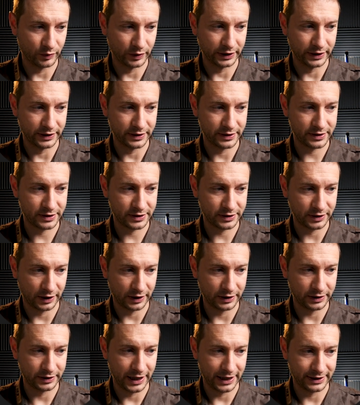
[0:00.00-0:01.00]
we're gonna
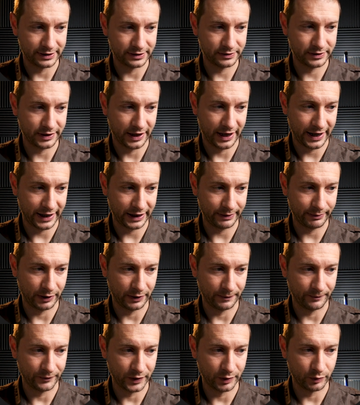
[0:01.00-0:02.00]
start that
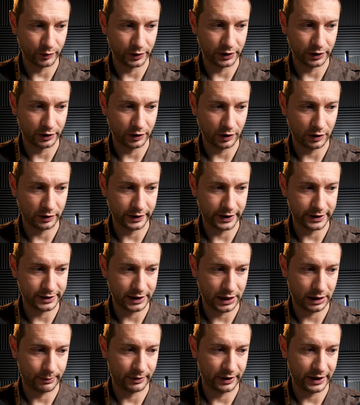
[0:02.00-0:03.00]
timer, and we're gonna call that
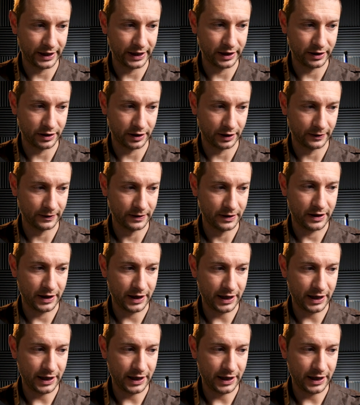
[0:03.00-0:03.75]
timer anything.